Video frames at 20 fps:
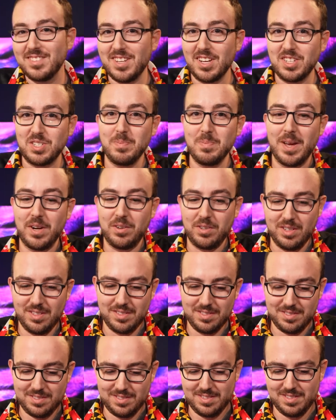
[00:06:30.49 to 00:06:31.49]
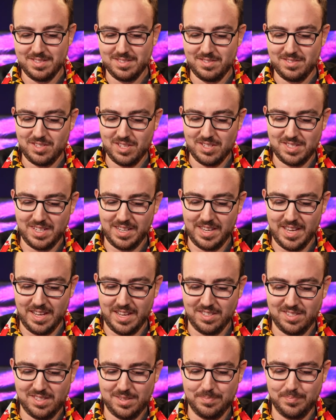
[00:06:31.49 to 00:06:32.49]
Touch metal, just in
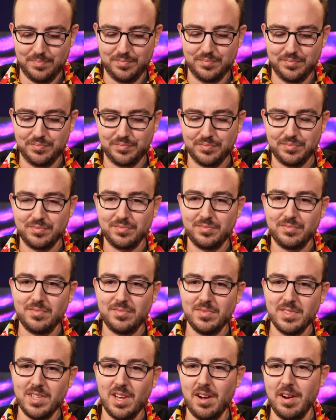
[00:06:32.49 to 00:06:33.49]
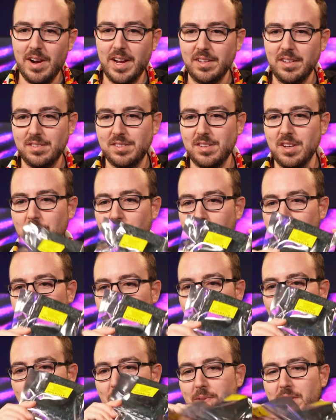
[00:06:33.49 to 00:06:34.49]
case. All right, so we're gonna
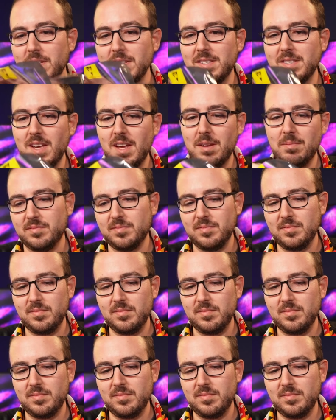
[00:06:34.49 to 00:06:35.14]
open this up.